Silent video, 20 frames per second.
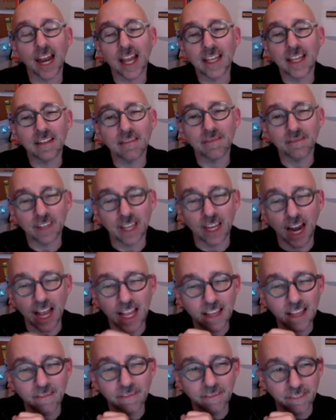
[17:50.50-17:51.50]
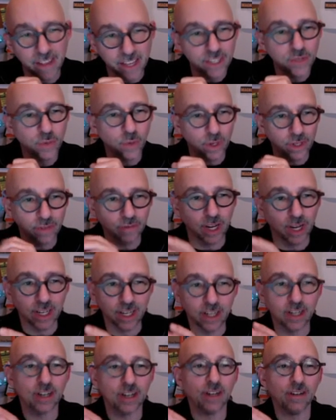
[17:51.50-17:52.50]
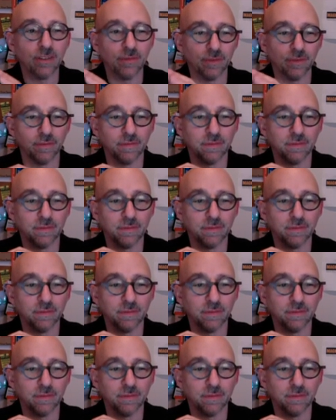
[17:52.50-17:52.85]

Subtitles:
I confess one right here?